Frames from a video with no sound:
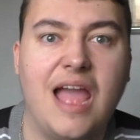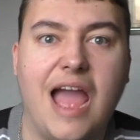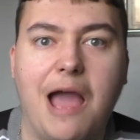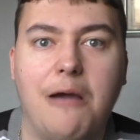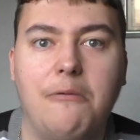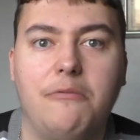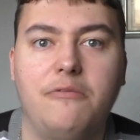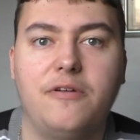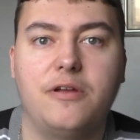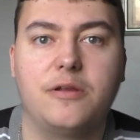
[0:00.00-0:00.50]

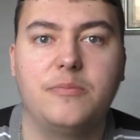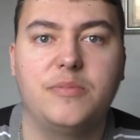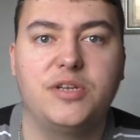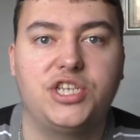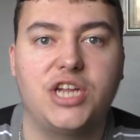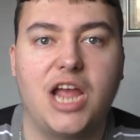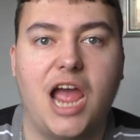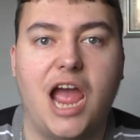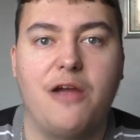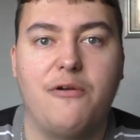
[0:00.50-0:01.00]
And we're going to be
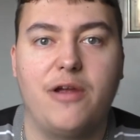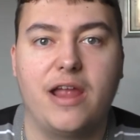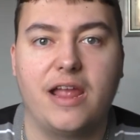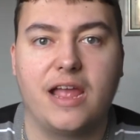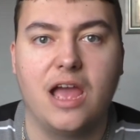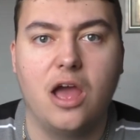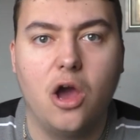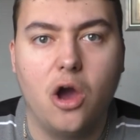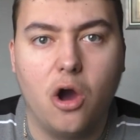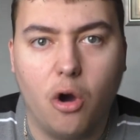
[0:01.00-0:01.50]
sharing
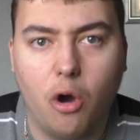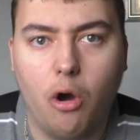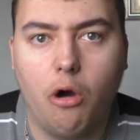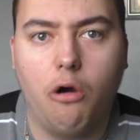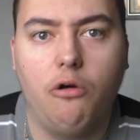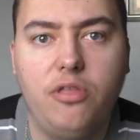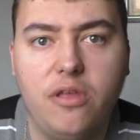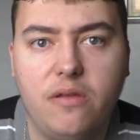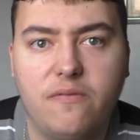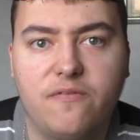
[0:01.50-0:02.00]

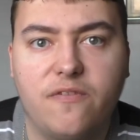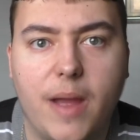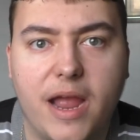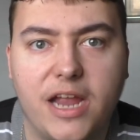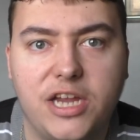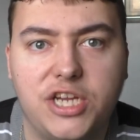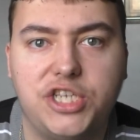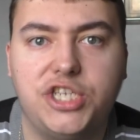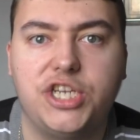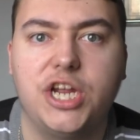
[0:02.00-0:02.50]
all the
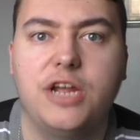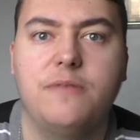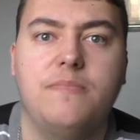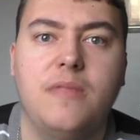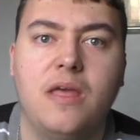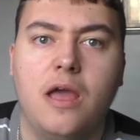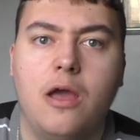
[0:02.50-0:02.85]
information,